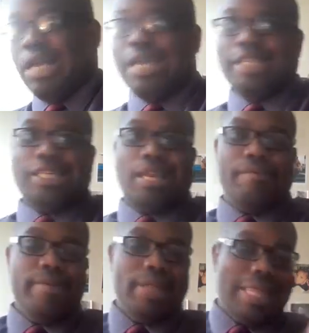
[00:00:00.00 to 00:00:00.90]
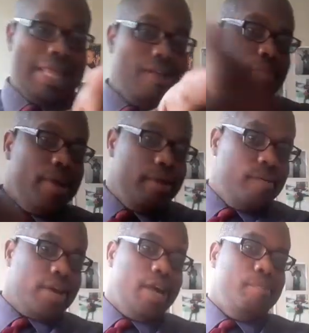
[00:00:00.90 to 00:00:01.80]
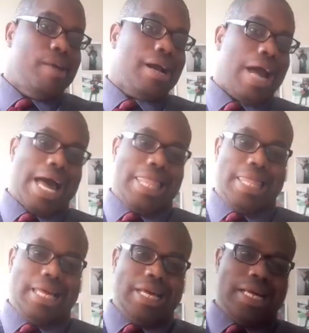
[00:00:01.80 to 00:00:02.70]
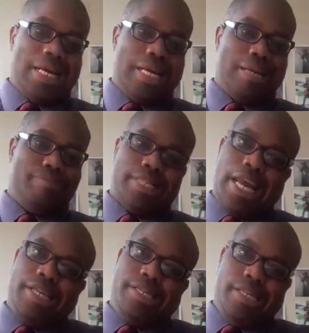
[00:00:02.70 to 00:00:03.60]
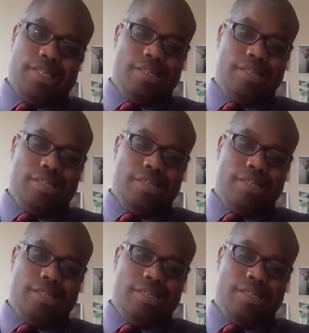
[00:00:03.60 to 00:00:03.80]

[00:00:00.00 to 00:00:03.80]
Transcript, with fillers: He said, if you love me, you'll keep my, I love Jesus.